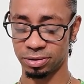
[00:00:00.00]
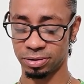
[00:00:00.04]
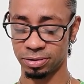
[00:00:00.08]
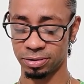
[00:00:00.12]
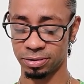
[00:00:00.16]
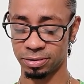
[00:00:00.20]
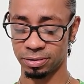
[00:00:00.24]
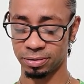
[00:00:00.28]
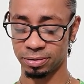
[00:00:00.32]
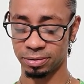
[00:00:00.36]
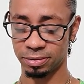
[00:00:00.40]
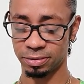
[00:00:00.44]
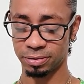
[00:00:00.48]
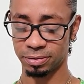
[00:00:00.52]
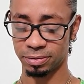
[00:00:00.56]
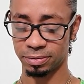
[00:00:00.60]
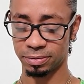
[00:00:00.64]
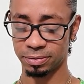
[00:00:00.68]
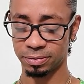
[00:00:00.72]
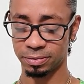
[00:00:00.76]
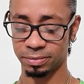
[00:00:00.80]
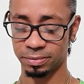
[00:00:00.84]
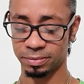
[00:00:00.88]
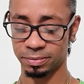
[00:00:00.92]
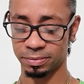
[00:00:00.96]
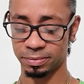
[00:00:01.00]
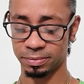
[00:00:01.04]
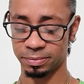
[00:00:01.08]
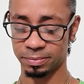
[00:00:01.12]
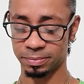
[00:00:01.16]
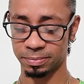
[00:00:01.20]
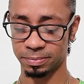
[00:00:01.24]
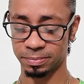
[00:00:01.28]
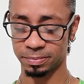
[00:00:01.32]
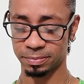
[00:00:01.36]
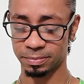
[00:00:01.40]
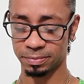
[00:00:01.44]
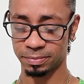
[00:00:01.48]

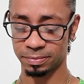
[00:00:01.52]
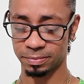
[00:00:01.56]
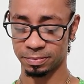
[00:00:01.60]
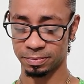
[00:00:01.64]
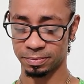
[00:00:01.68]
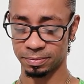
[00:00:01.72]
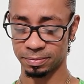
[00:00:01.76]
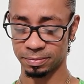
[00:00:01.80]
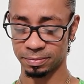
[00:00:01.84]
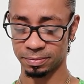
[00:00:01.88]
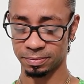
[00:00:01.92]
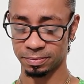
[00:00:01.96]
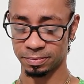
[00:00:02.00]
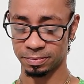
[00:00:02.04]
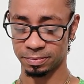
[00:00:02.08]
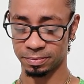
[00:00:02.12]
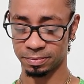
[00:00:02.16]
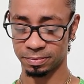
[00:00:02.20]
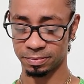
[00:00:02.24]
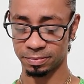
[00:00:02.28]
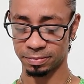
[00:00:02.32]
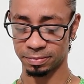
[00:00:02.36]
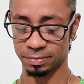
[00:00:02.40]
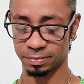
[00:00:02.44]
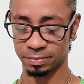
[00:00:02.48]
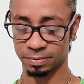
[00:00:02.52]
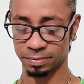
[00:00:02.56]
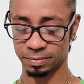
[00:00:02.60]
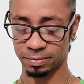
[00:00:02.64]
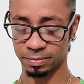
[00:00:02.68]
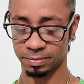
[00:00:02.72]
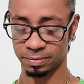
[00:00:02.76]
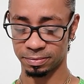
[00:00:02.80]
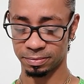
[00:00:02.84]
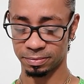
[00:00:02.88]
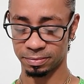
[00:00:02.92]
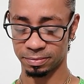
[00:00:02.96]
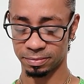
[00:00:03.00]

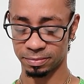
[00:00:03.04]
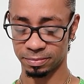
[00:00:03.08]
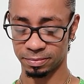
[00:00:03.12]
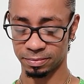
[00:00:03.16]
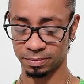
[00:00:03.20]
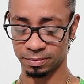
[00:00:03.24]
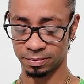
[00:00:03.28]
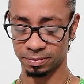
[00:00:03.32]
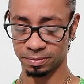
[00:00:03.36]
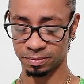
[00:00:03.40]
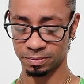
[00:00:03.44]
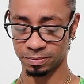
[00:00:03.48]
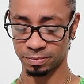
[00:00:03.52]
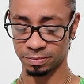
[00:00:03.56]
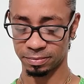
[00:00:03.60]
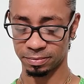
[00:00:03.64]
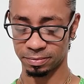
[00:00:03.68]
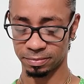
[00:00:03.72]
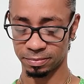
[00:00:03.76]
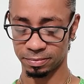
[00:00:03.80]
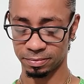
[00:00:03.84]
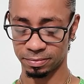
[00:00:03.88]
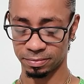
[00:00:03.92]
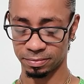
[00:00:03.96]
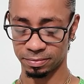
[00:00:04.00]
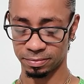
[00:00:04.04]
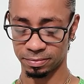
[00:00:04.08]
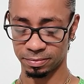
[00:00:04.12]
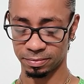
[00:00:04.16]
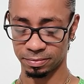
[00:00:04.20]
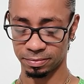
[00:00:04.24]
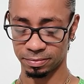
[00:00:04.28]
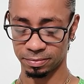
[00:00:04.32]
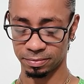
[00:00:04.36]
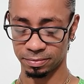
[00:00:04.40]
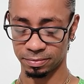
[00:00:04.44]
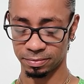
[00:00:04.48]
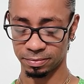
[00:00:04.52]

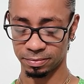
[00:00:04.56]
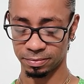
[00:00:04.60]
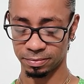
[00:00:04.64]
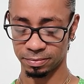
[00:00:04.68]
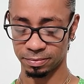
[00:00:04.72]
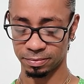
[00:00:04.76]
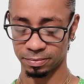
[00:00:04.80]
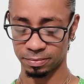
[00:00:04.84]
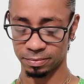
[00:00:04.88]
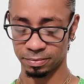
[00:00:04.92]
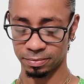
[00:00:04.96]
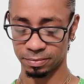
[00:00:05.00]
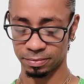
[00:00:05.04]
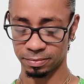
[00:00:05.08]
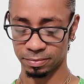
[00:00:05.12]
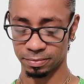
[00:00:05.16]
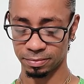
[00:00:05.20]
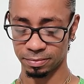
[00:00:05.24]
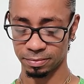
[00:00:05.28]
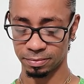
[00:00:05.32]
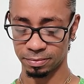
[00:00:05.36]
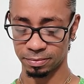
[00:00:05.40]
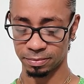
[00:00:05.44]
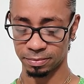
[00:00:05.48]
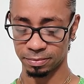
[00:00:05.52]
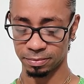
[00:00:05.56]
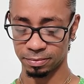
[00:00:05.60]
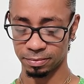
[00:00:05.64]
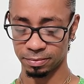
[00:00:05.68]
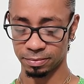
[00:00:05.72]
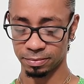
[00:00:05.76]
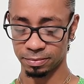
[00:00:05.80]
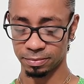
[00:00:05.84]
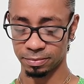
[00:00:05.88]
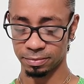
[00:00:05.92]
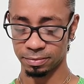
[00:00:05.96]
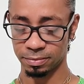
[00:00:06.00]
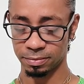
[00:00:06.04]

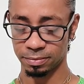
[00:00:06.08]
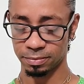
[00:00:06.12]
[no speech]